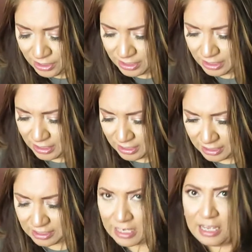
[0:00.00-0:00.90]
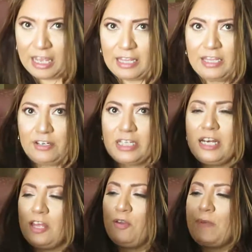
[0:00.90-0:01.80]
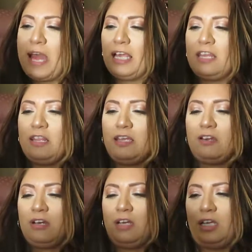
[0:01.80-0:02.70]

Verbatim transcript: Jesus. There's another bag in there,